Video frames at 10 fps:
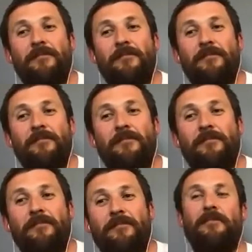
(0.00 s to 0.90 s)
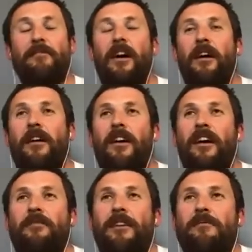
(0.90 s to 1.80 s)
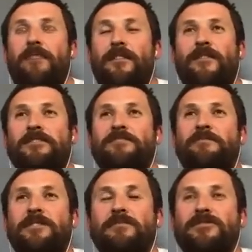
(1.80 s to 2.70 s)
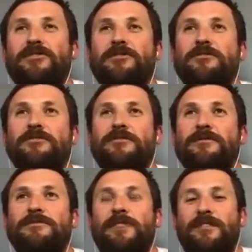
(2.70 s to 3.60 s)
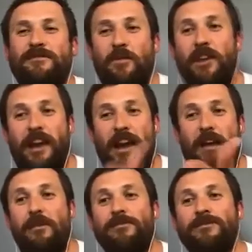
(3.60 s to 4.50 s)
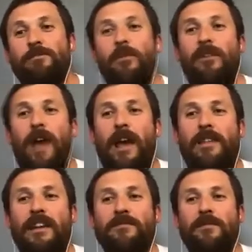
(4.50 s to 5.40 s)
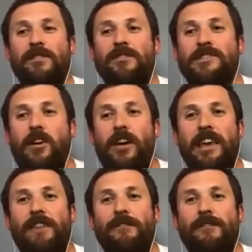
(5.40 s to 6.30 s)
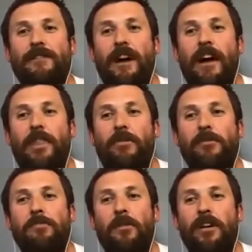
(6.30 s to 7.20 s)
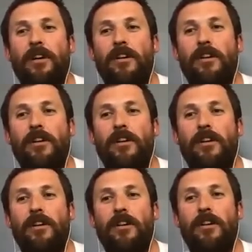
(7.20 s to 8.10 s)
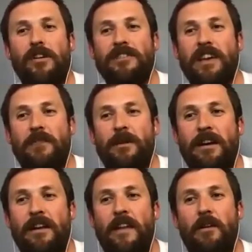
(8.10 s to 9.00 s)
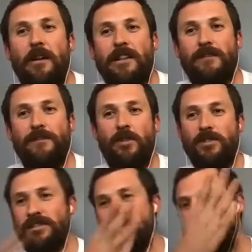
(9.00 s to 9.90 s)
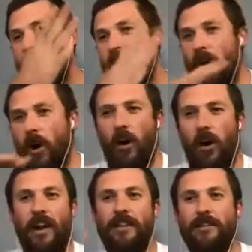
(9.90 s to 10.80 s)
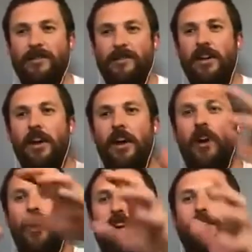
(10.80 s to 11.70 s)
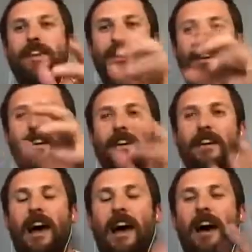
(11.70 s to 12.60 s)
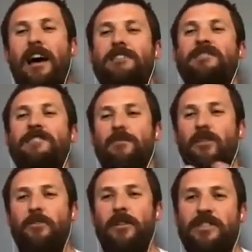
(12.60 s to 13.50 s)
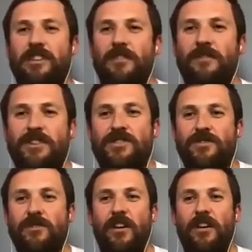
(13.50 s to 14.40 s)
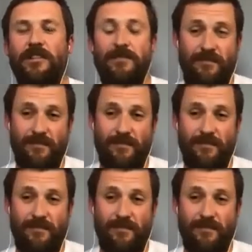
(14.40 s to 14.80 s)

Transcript: I ran my first minimalist shoe was when I was working at Rebel Sport, and that's when those Nike 3.0s and 5.0s came out, and they were like the first kind of curvy, and it was the most conventional kind of,